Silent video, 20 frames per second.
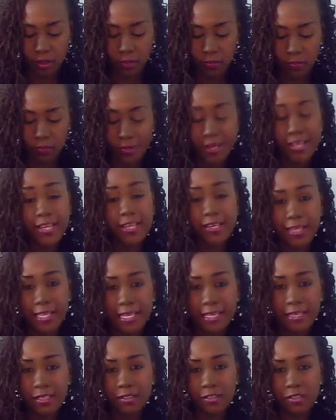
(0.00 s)
But he
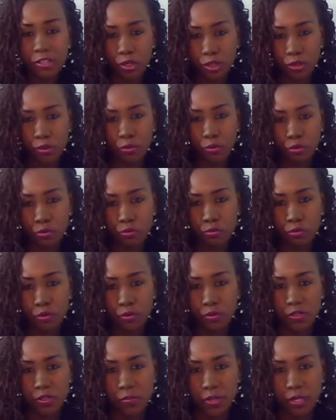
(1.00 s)
needed to go through
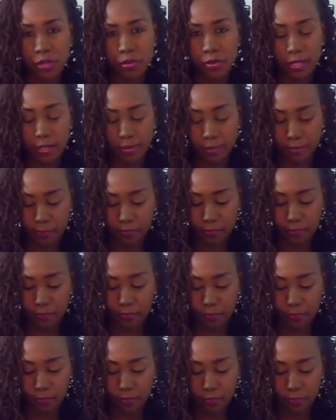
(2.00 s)
Samaria.
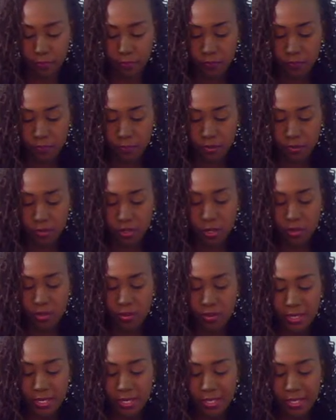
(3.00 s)
So
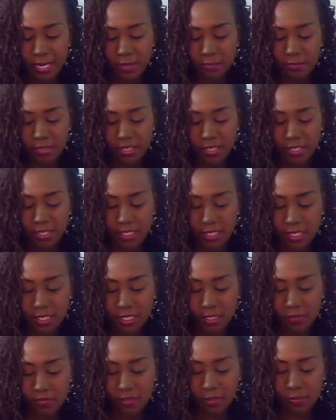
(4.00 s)
he came to a city
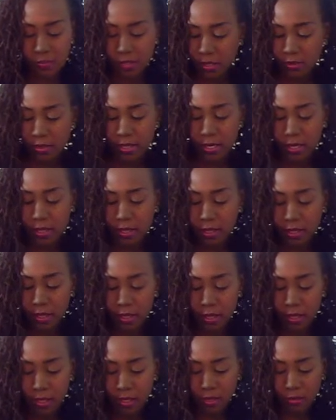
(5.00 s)
of Samaria,
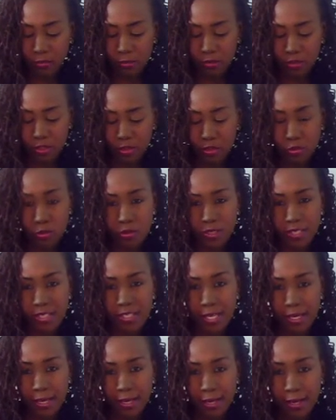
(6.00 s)
which is called
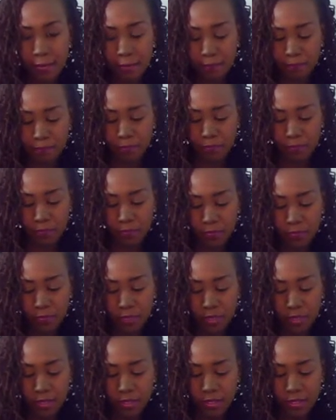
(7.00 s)
Sychar,
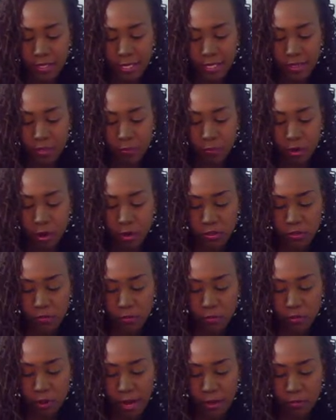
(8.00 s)
near the plot of
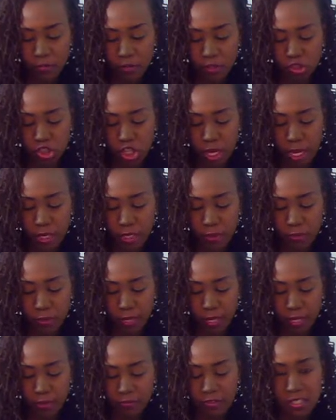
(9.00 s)
ground that Jacob
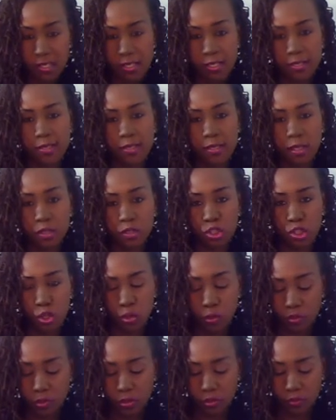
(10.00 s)
gave to his son
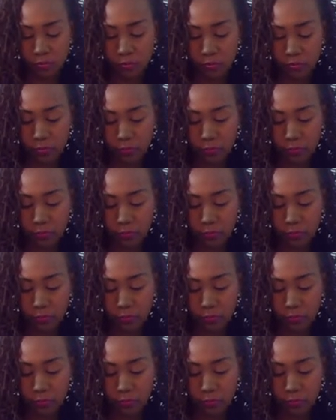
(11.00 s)
Joseph.